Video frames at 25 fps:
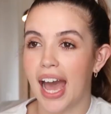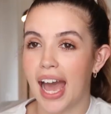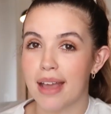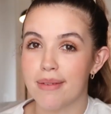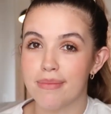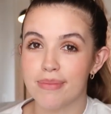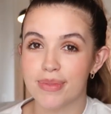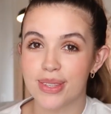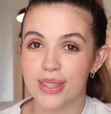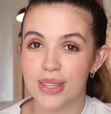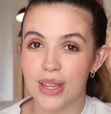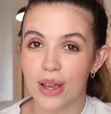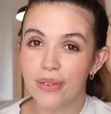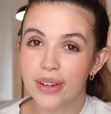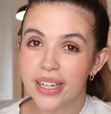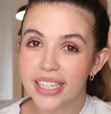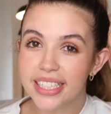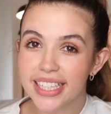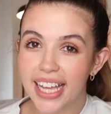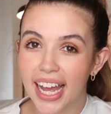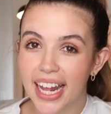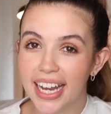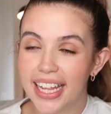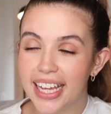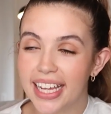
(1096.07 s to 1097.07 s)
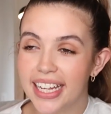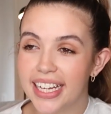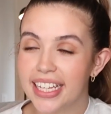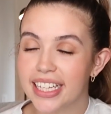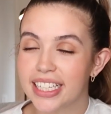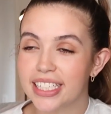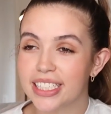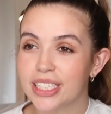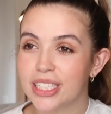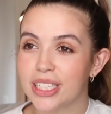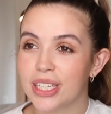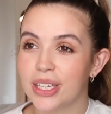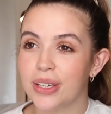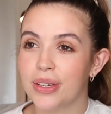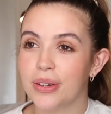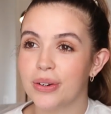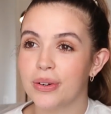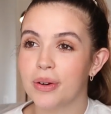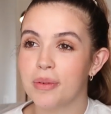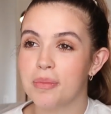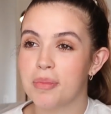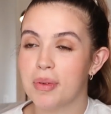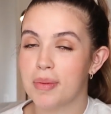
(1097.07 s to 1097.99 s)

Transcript: I'm so excited to